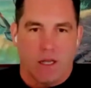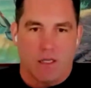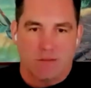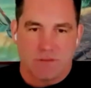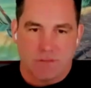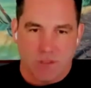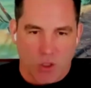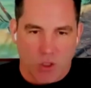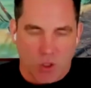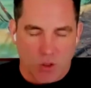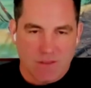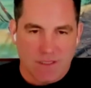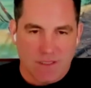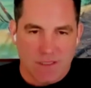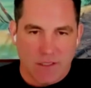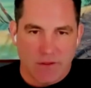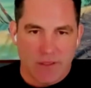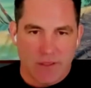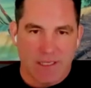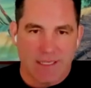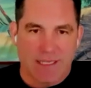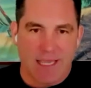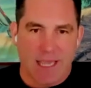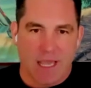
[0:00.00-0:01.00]
Uh, so it goes
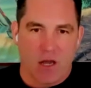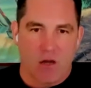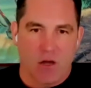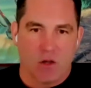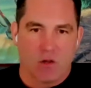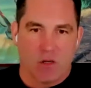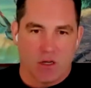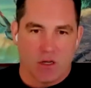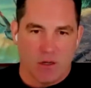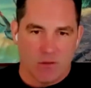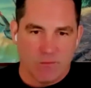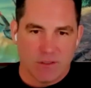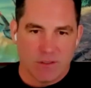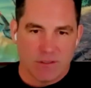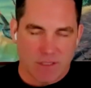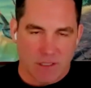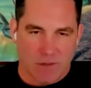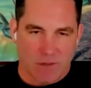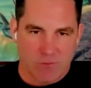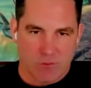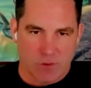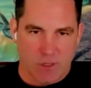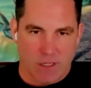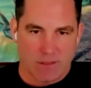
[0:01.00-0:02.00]
into the account of the
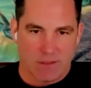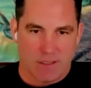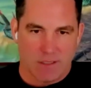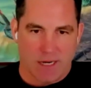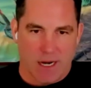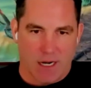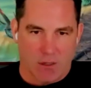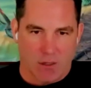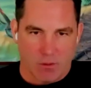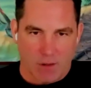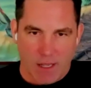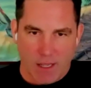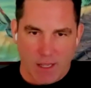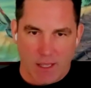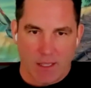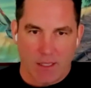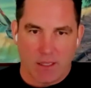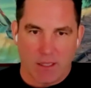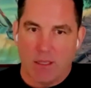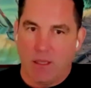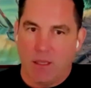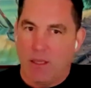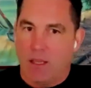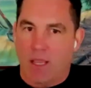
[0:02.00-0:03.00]
self-directed
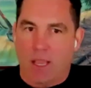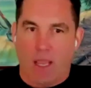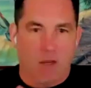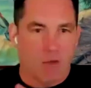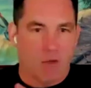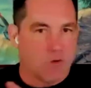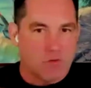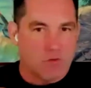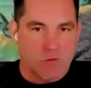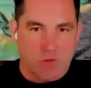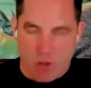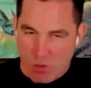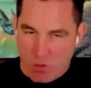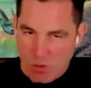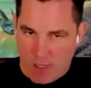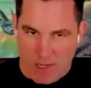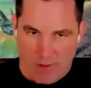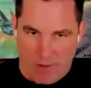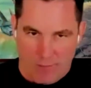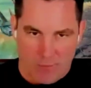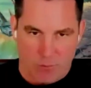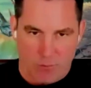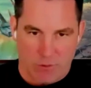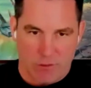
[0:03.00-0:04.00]
IRA, and you
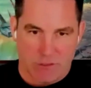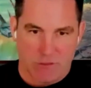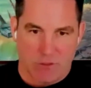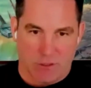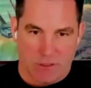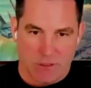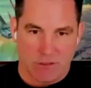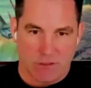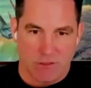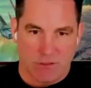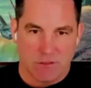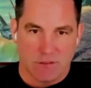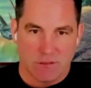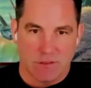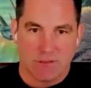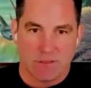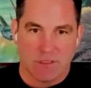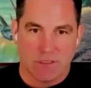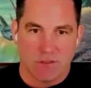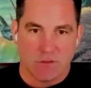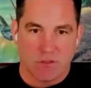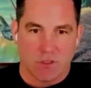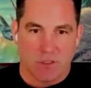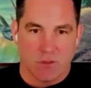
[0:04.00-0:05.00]
don't have the restrictions of the
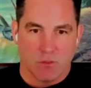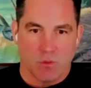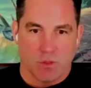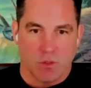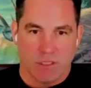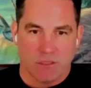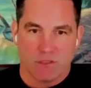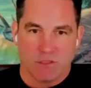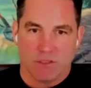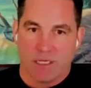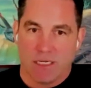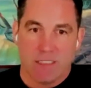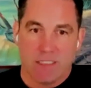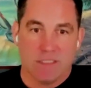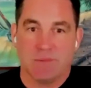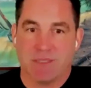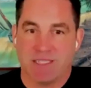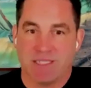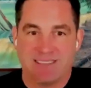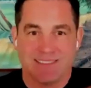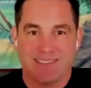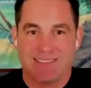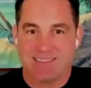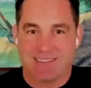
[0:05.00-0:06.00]
1031
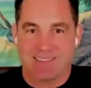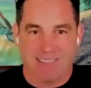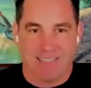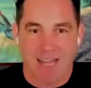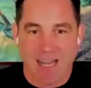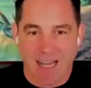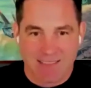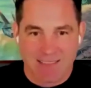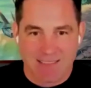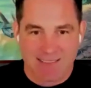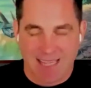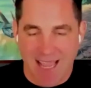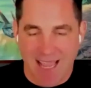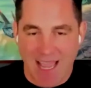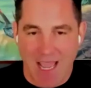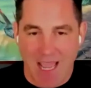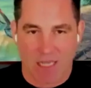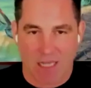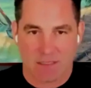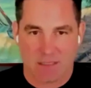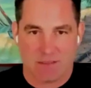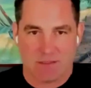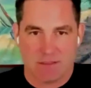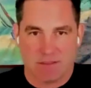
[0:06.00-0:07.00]
exchange because it's not
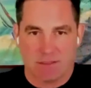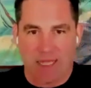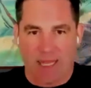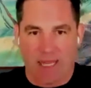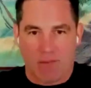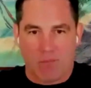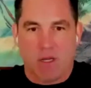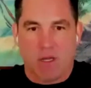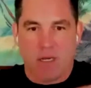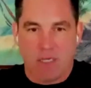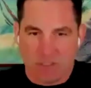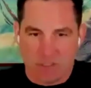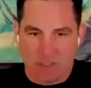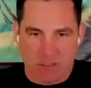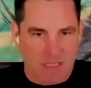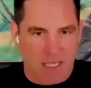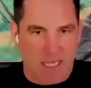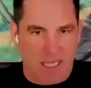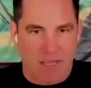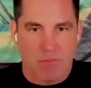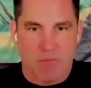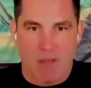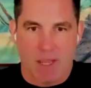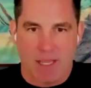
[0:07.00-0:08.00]
taxed. That money
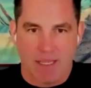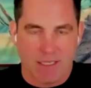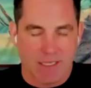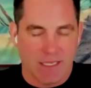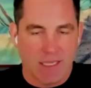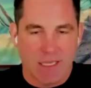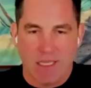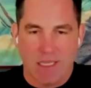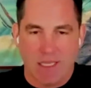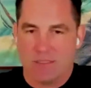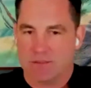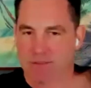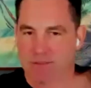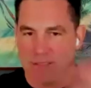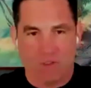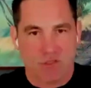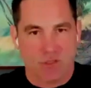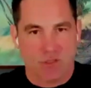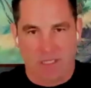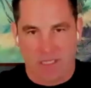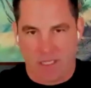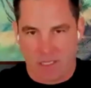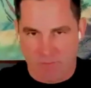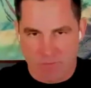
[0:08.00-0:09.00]
just came back in,
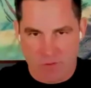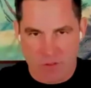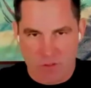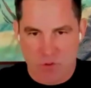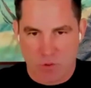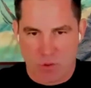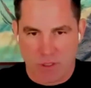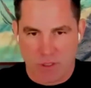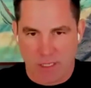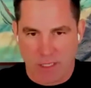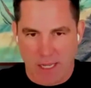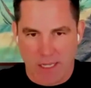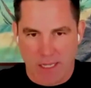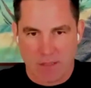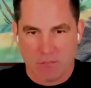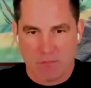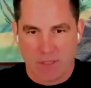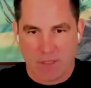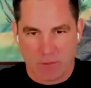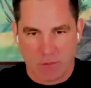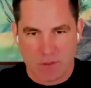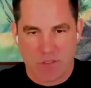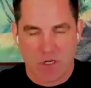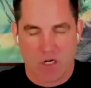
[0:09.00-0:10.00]
essentially an inventory
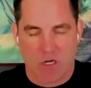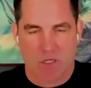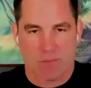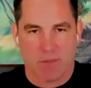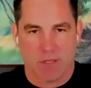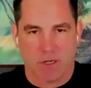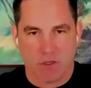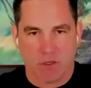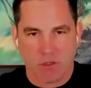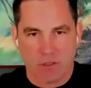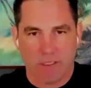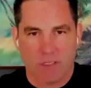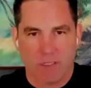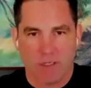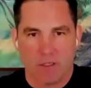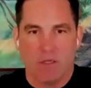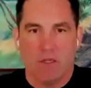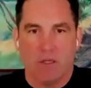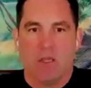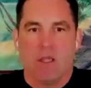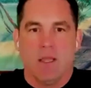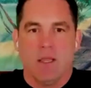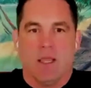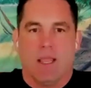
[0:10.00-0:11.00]
item, like we talked about
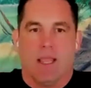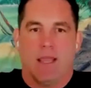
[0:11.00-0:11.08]
earlier,